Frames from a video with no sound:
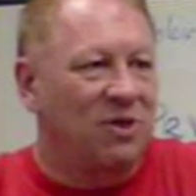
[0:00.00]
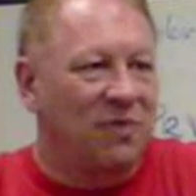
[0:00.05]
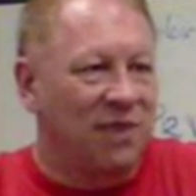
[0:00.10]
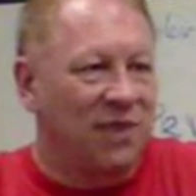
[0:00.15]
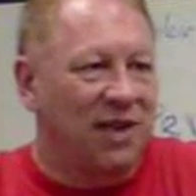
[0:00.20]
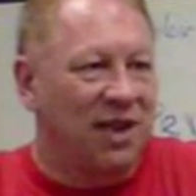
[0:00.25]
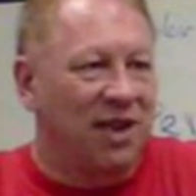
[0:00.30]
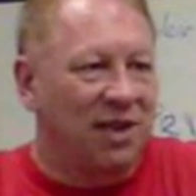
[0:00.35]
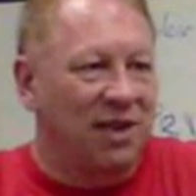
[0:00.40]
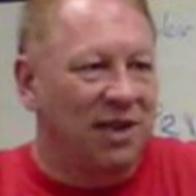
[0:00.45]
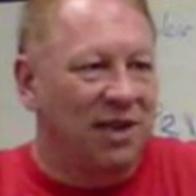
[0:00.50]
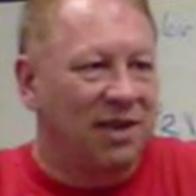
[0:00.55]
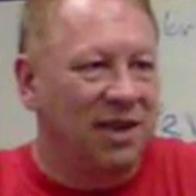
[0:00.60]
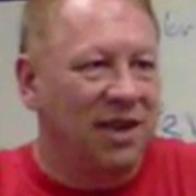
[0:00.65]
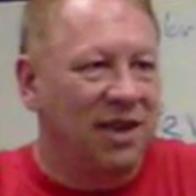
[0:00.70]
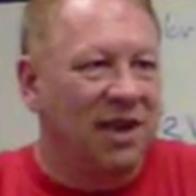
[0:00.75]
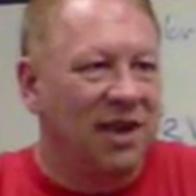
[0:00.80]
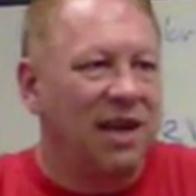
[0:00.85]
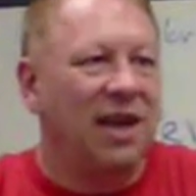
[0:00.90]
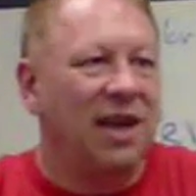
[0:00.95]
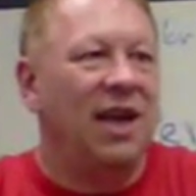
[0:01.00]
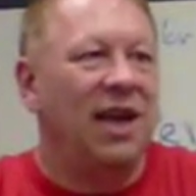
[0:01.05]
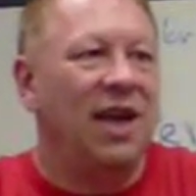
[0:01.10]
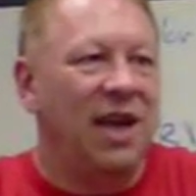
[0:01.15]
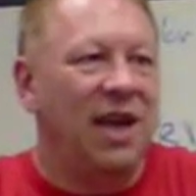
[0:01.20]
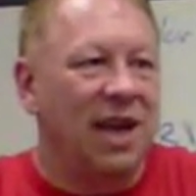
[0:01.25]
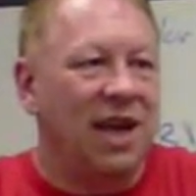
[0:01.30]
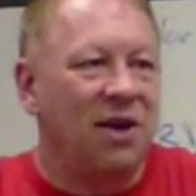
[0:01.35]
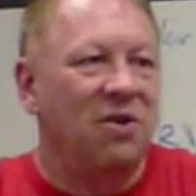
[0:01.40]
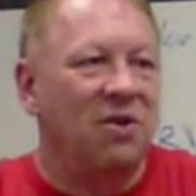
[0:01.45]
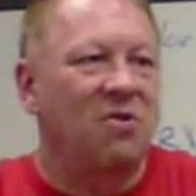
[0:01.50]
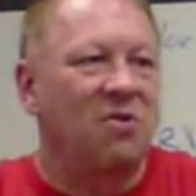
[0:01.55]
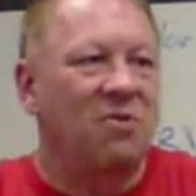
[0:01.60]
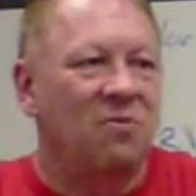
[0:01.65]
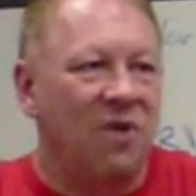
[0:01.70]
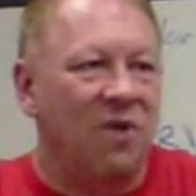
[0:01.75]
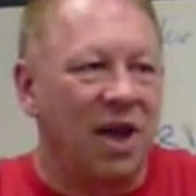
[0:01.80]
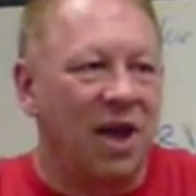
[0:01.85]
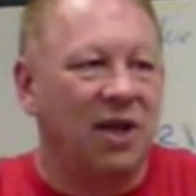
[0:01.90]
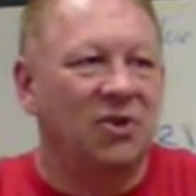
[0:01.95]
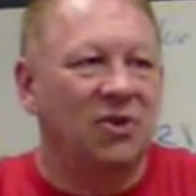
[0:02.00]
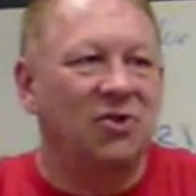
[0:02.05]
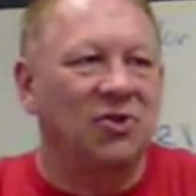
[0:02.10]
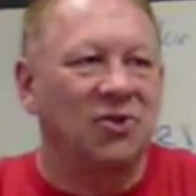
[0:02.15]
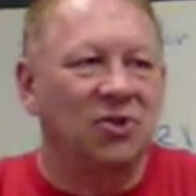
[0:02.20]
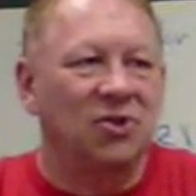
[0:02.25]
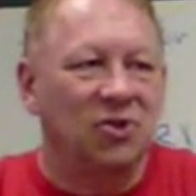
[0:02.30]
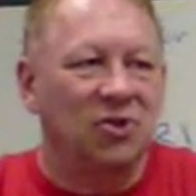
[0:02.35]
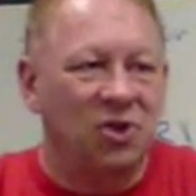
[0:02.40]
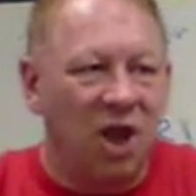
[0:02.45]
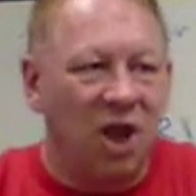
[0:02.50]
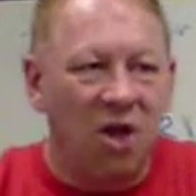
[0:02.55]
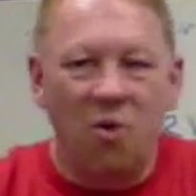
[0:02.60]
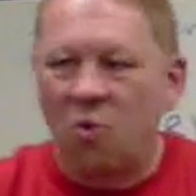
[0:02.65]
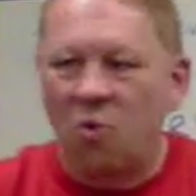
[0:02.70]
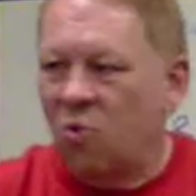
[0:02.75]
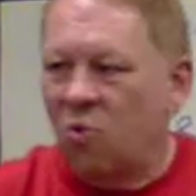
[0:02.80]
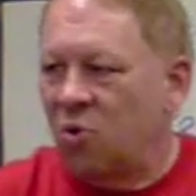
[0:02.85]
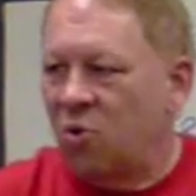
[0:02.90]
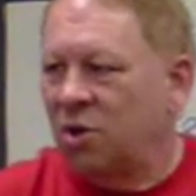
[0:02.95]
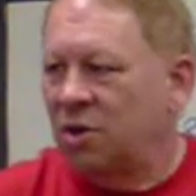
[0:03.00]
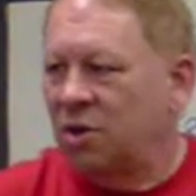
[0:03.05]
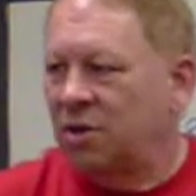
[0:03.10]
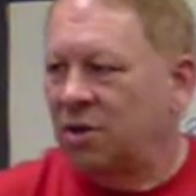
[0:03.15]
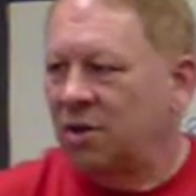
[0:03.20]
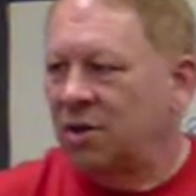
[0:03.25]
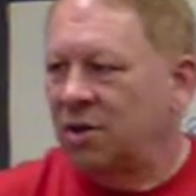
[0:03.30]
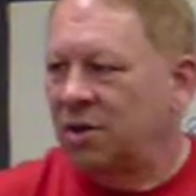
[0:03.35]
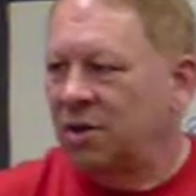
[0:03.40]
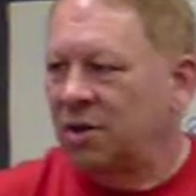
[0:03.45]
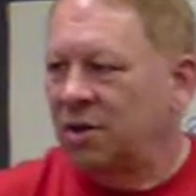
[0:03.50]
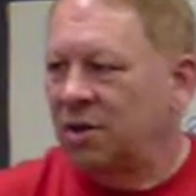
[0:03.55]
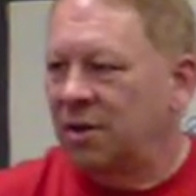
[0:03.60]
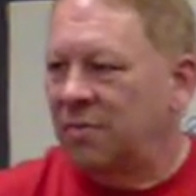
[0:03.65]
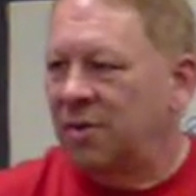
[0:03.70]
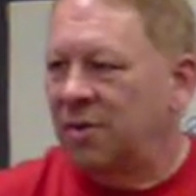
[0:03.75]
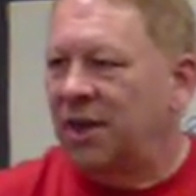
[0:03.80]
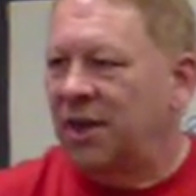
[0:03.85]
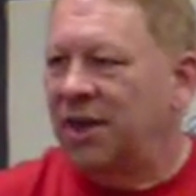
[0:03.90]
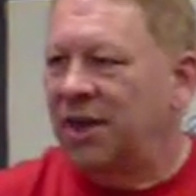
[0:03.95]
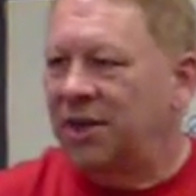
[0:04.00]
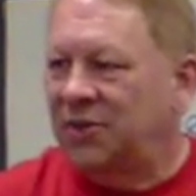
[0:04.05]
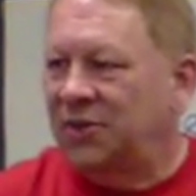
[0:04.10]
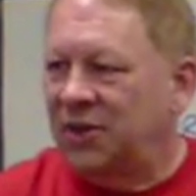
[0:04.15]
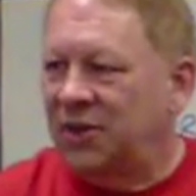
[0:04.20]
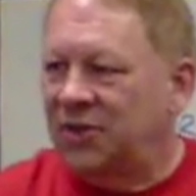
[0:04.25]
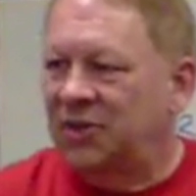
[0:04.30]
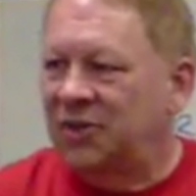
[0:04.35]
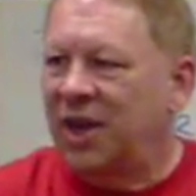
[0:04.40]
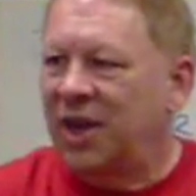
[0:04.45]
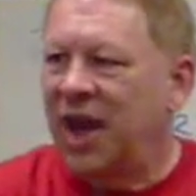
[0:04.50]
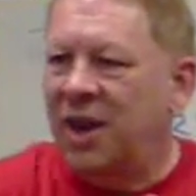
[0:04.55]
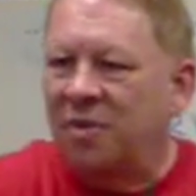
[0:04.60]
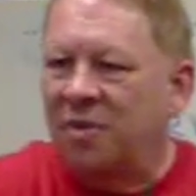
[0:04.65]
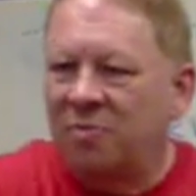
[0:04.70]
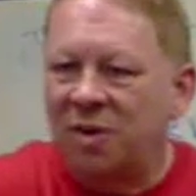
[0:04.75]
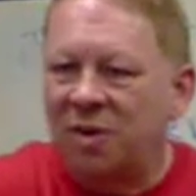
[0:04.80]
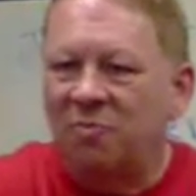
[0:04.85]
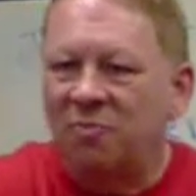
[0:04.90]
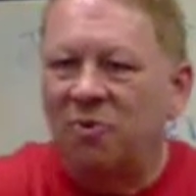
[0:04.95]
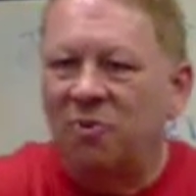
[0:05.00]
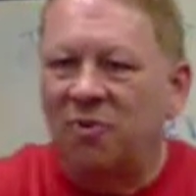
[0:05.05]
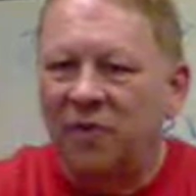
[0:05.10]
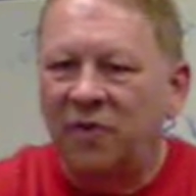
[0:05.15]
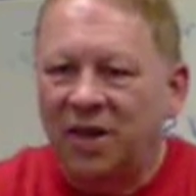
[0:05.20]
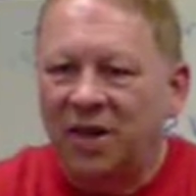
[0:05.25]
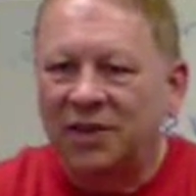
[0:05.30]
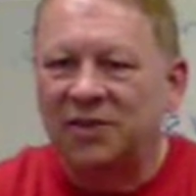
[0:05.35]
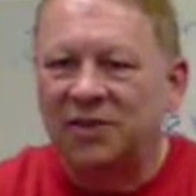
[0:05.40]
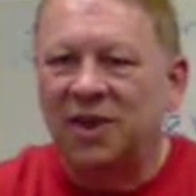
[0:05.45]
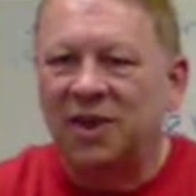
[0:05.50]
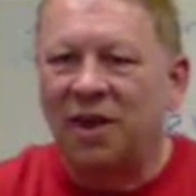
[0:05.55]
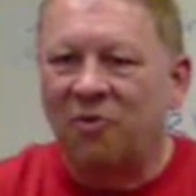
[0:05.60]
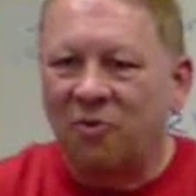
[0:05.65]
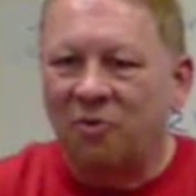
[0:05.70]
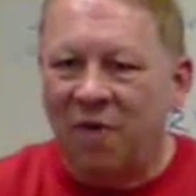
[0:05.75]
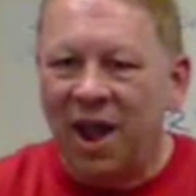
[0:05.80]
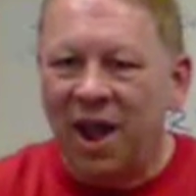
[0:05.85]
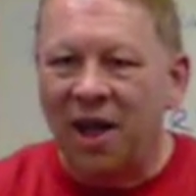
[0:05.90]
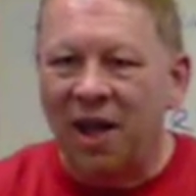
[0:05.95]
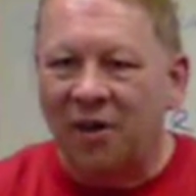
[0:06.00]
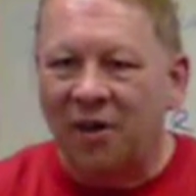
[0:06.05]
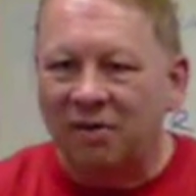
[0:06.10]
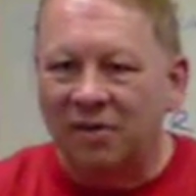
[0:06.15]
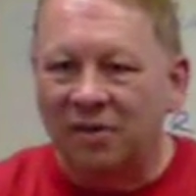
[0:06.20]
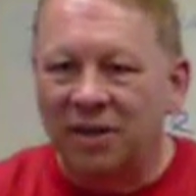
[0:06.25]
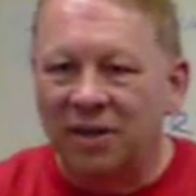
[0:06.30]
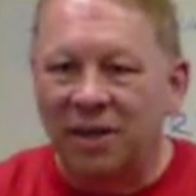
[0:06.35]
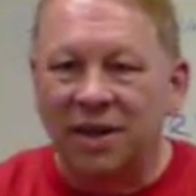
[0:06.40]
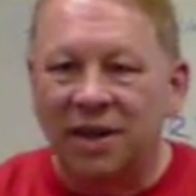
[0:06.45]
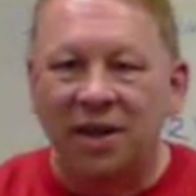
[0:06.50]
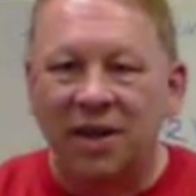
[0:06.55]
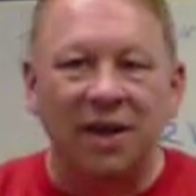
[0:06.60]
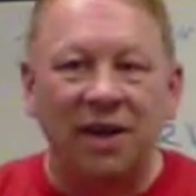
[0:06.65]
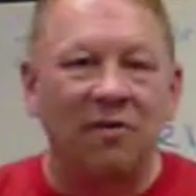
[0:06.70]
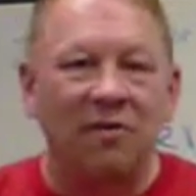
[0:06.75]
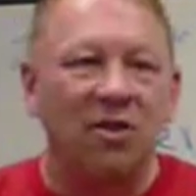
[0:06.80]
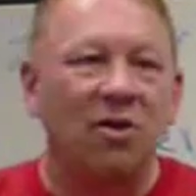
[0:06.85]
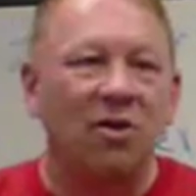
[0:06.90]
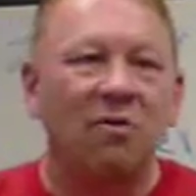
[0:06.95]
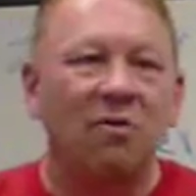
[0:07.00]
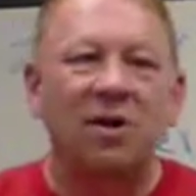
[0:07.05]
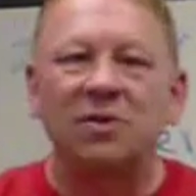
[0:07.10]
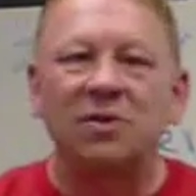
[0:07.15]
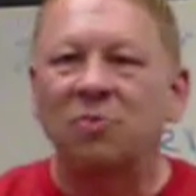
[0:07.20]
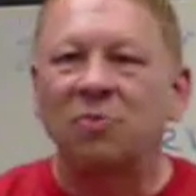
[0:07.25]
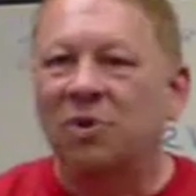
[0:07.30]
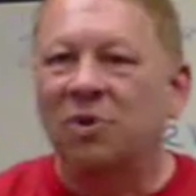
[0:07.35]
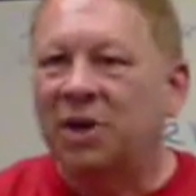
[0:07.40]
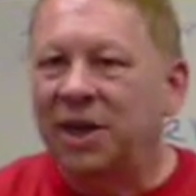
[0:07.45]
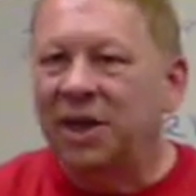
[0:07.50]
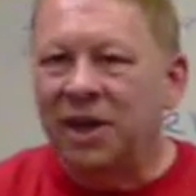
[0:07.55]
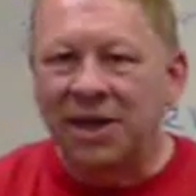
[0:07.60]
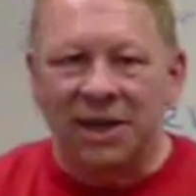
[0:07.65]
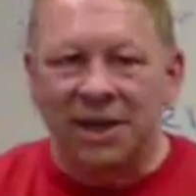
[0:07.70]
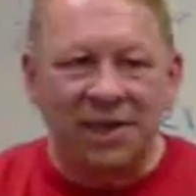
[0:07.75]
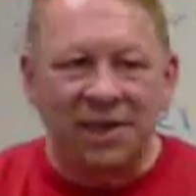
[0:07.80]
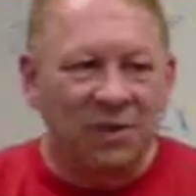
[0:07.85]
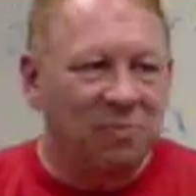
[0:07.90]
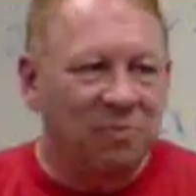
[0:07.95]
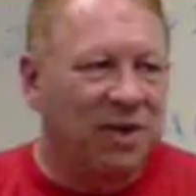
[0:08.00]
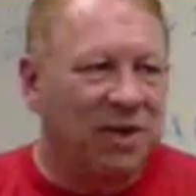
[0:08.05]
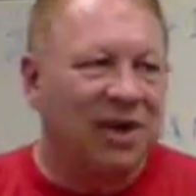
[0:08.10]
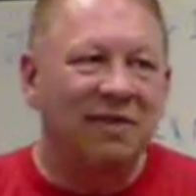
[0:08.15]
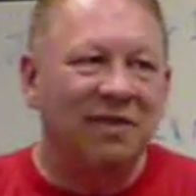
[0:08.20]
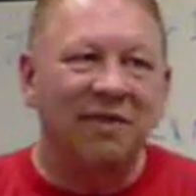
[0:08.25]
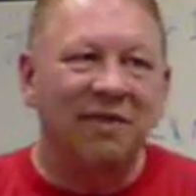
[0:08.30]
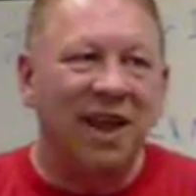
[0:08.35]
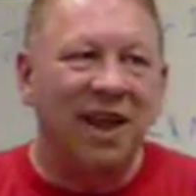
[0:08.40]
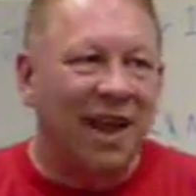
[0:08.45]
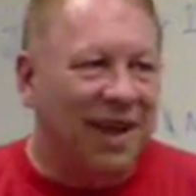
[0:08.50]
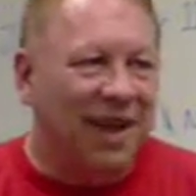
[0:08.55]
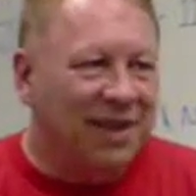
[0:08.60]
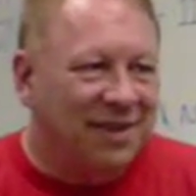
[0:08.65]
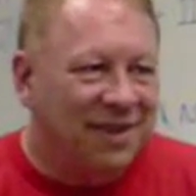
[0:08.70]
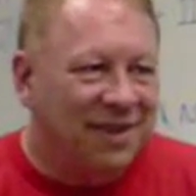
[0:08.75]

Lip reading: filled, it runs slow because it's got to be moving stuff around. Even though it's working at the speed of light,